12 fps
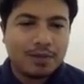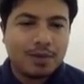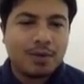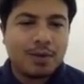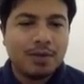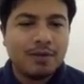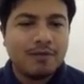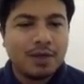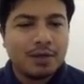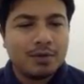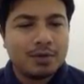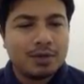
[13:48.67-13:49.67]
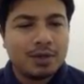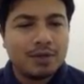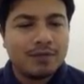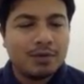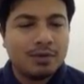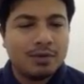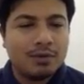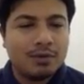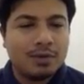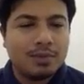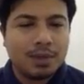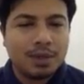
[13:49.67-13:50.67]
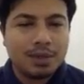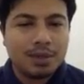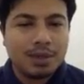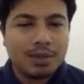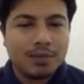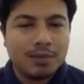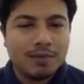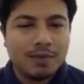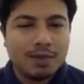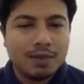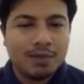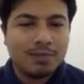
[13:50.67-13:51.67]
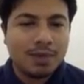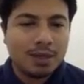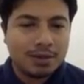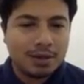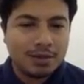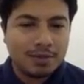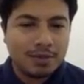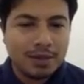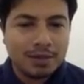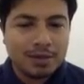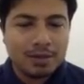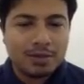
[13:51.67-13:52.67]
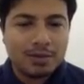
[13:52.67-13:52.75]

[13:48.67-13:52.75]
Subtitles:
Or if I could travel to the past, I would visit my grandparents.